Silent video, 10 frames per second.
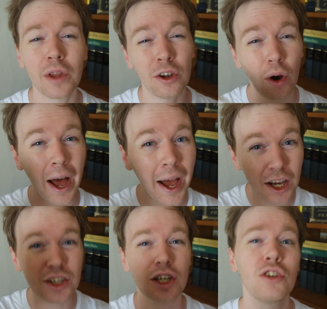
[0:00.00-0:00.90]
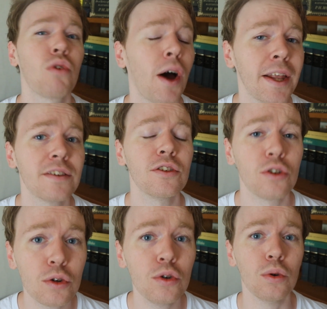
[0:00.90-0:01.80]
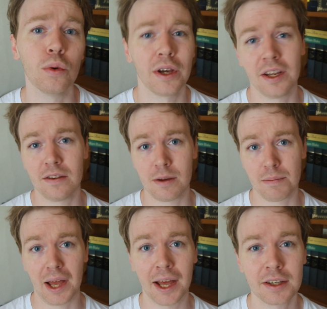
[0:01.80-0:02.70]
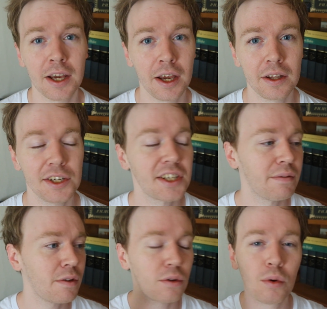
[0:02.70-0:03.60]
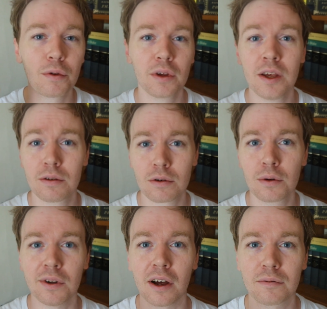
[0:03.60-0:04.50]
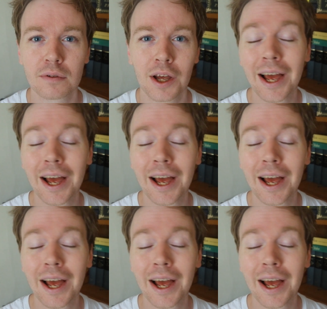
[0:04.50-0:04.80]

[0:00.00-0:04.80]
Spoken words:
They're not actually trying to do anything bad. They just haven't thought it through enough.